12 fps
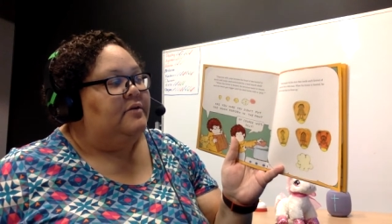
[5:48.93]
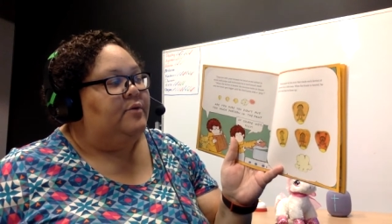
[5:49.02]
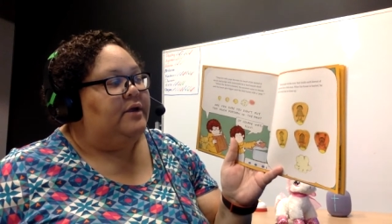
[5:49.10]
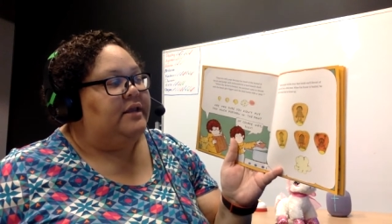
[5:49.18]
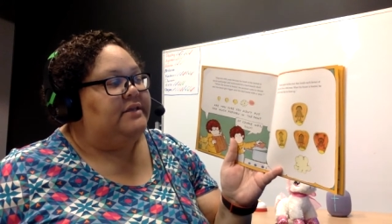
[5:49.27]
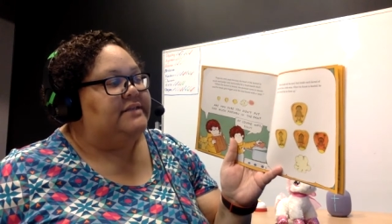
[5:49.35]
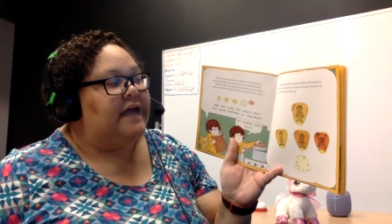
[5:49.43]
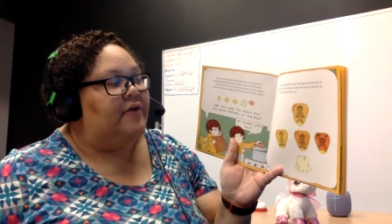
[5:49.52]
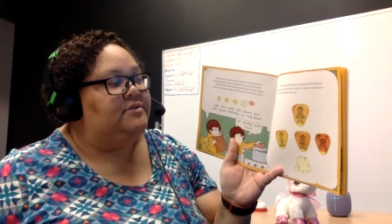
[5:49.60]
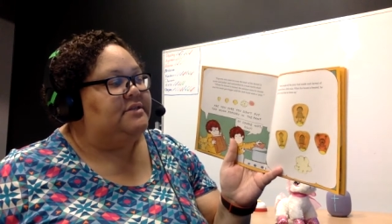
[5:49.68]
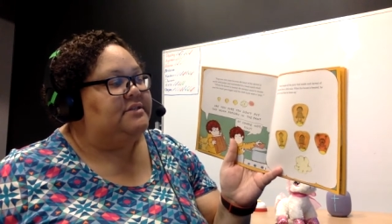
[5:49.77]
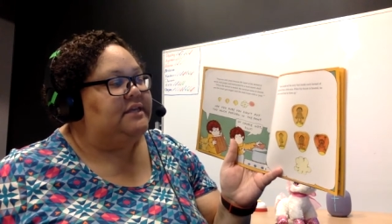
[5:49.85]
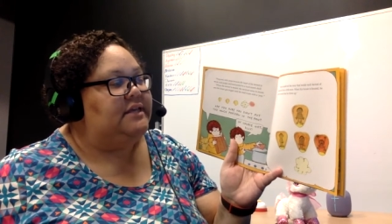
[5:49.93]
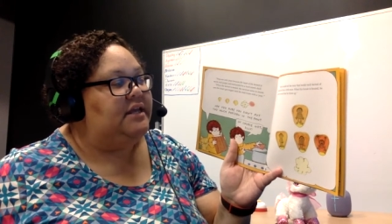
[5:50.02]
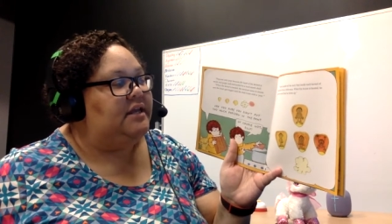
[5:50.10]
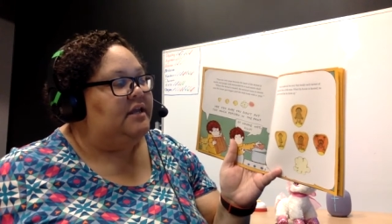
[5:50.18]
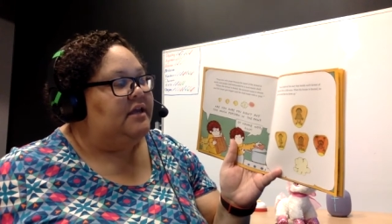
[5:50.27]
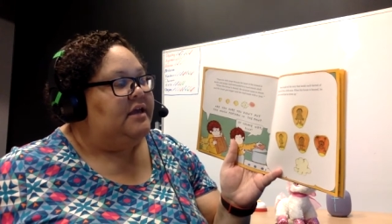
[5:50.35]
When his house is
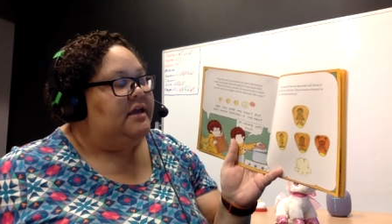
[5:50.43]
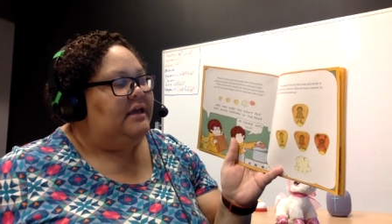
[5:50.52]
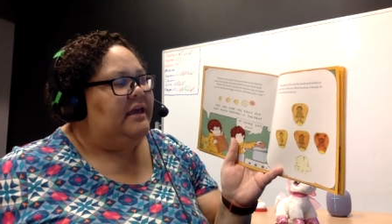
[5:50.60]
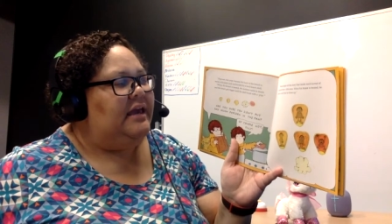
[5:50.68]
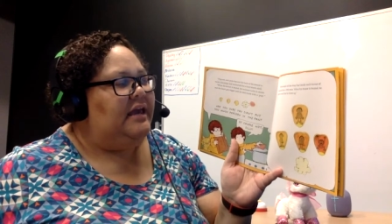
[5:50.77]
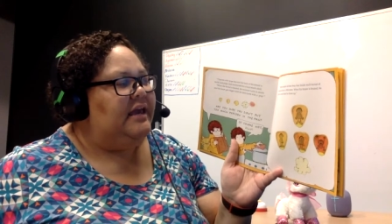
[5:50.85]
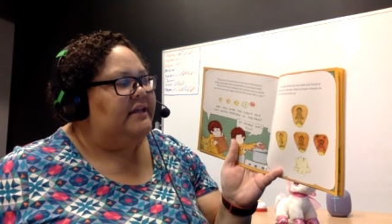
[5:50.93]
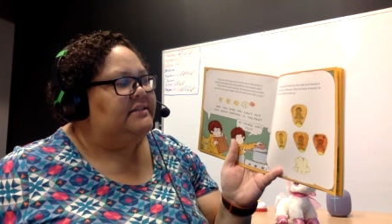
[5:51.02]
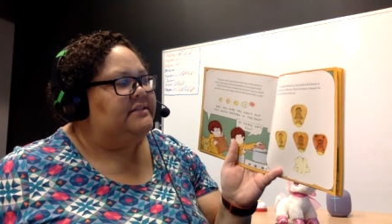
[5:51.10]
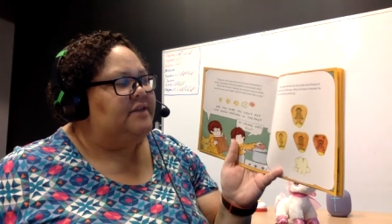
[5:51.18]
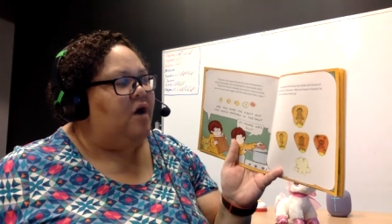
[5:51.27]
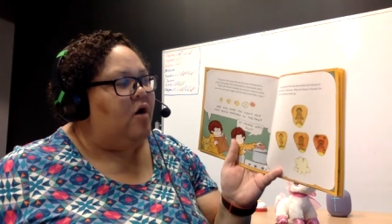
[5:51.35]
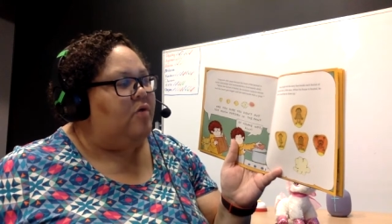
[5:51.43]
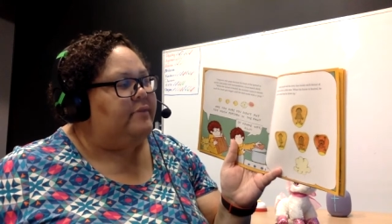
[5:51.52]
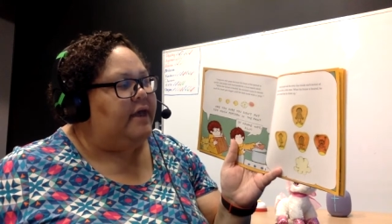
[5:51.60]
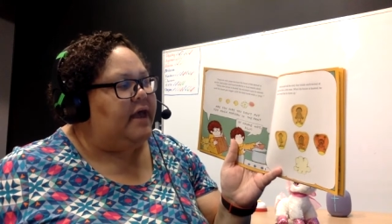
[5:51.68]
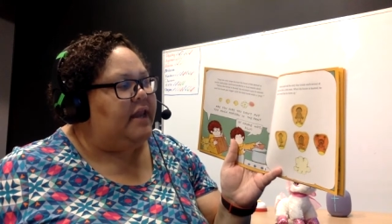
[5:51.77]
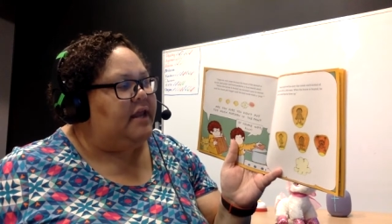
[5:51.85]
heated, he gets so
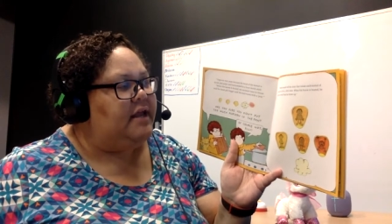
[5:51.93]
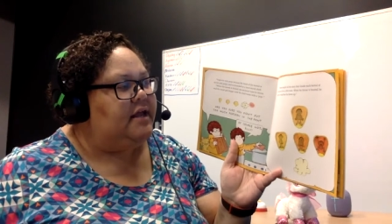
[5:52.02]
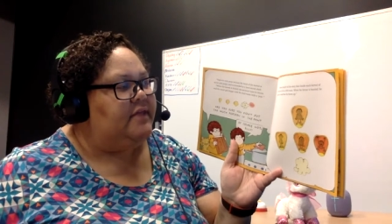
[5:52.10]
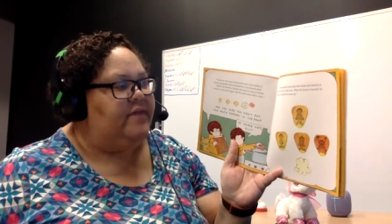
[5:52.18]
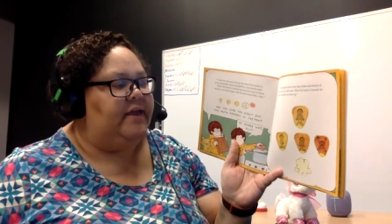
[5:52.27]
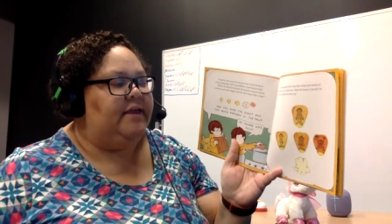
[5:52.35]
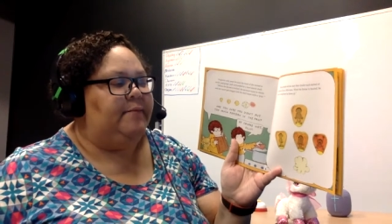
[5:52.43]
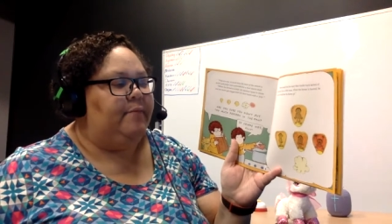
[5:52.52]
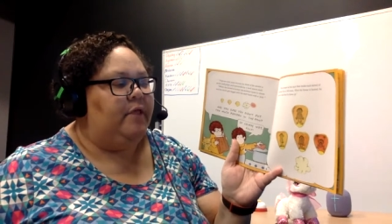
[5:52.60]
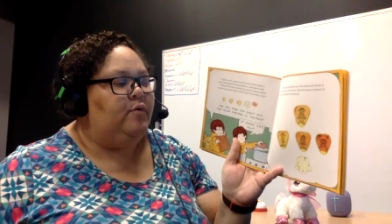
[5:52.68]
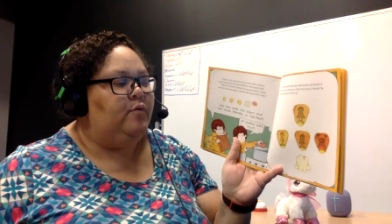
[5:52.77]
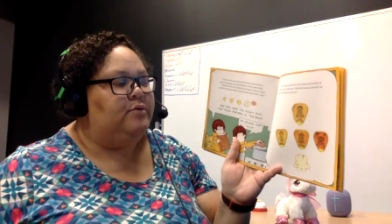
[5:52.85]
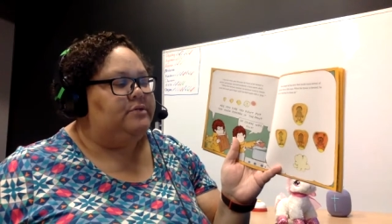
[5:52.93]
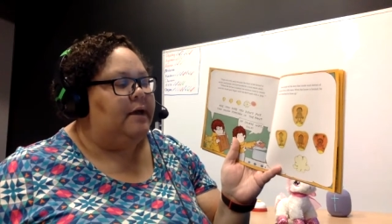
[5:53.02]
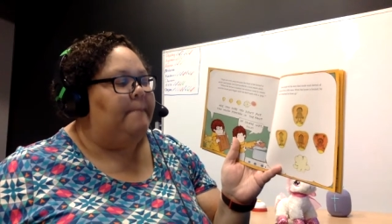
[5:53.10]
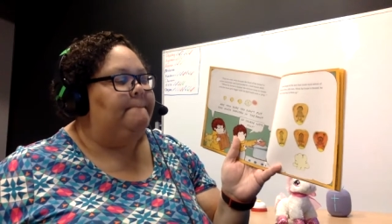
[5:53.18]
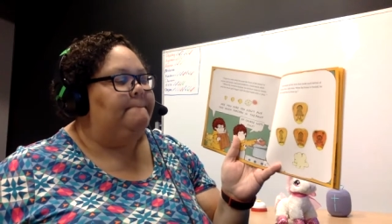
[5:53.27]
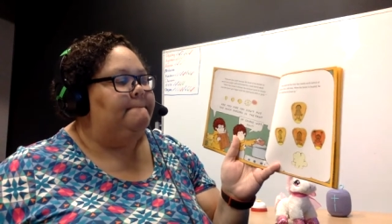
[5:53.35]
mad that he blows
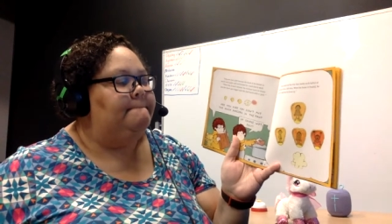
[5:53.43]
up.